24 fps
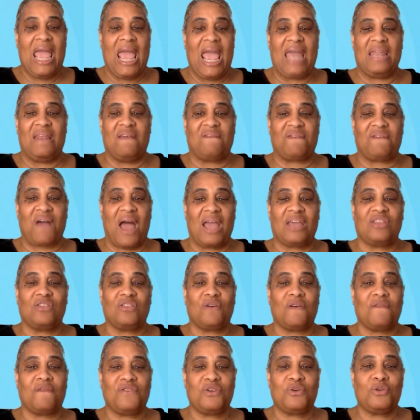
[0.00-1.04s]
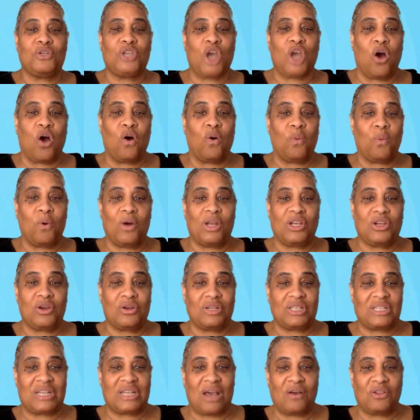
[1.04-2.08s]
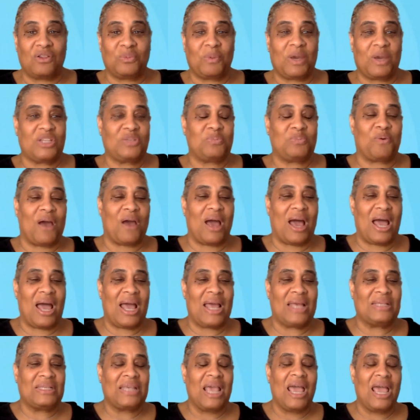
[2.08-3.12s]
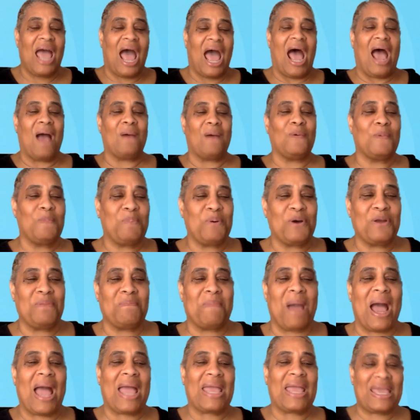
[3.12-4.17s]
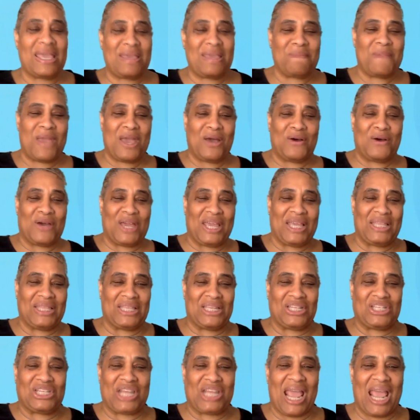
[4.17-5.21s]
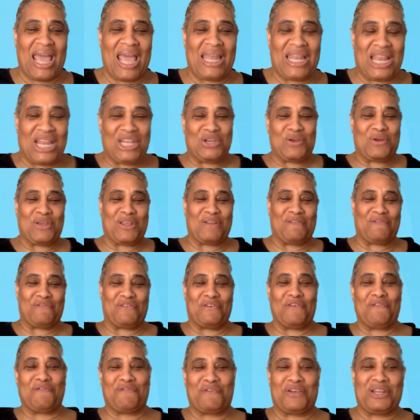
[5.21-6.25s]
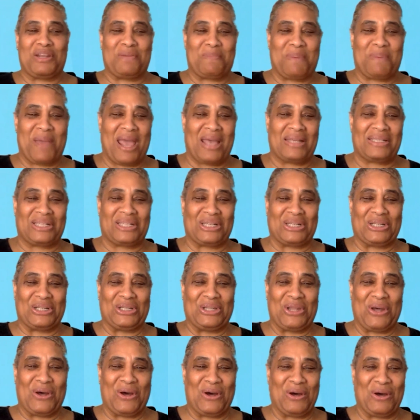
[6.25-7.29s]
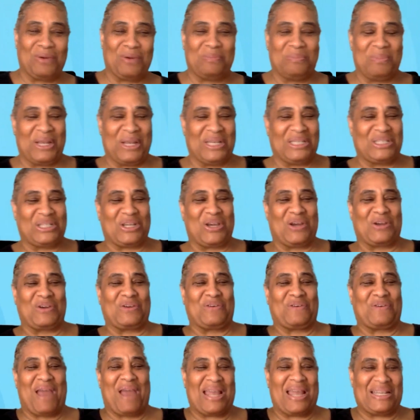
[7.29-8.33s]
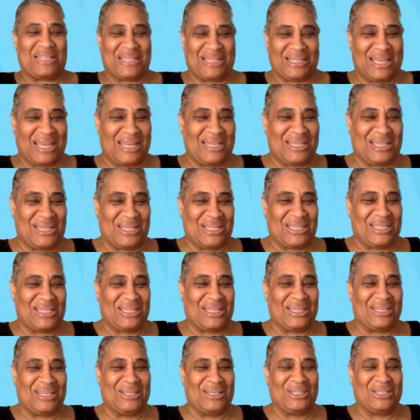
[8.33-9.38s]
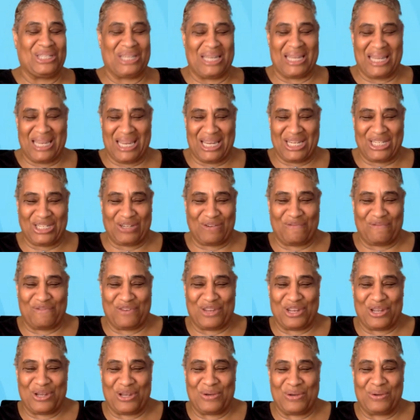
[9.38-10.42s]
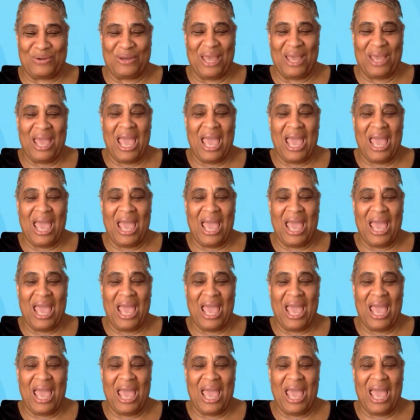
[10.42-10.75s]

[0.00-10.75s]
And if either of you don't want your Southwest prize, I will put my email in the chat and you can feel free to pass it along. But congratulations to each of you.